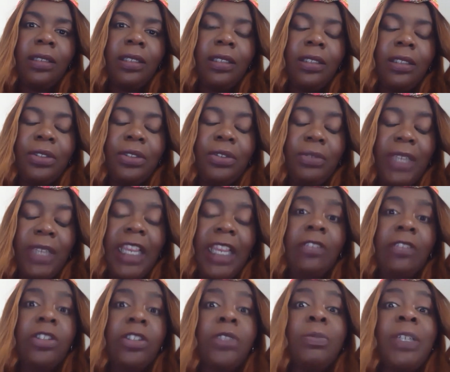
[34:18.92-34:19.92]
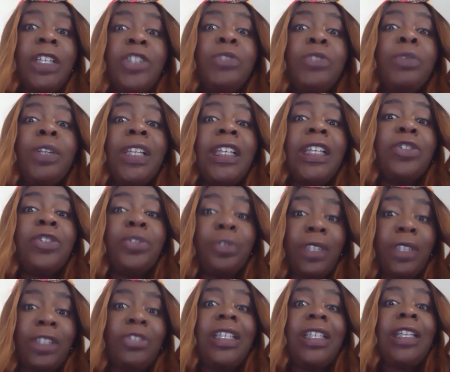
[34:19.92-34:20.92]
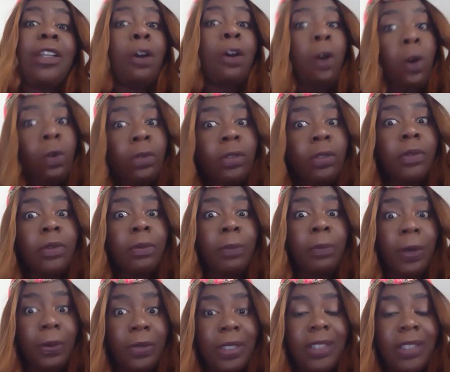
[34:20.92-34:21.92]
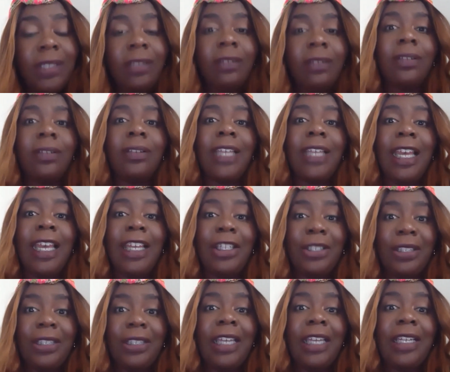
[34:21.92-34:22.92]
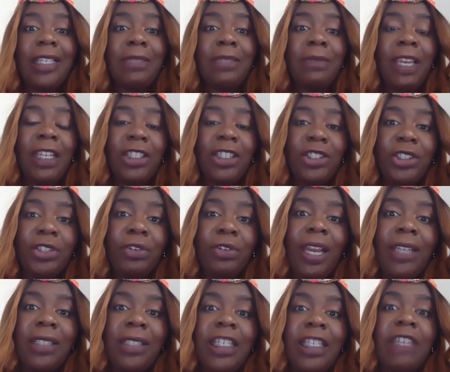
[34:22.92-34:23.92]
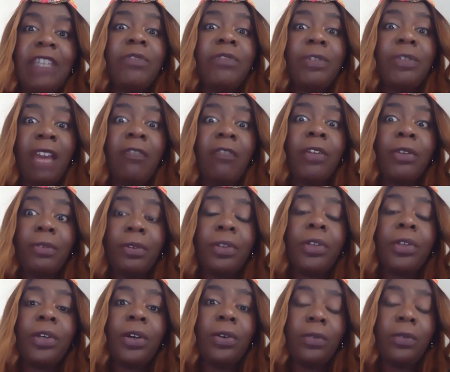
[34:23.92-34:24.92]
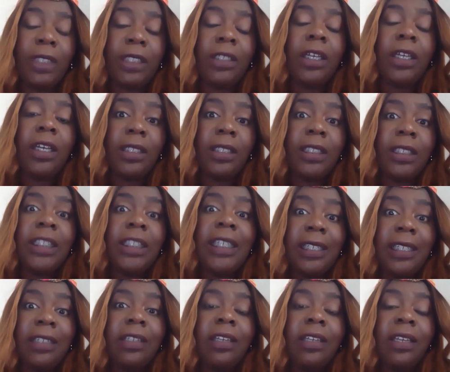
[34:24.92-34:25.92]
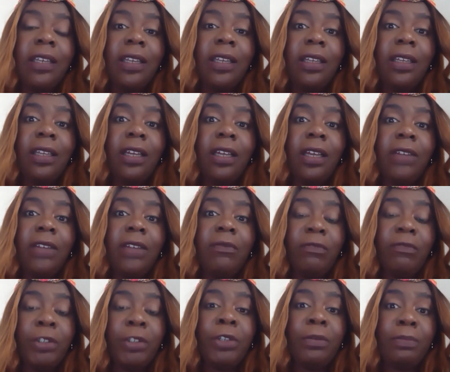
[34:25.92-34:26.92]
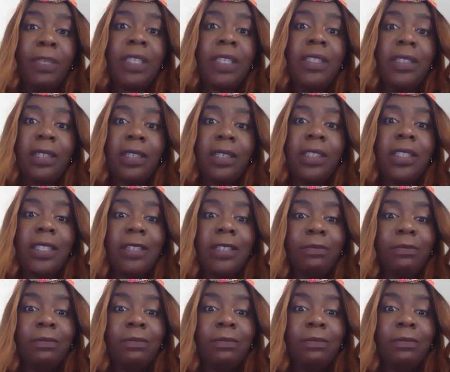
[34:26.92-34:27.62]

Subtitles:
you can't, because you want to ensure that you can get a hold of the person that is managing your IT if you have a critical need for your business.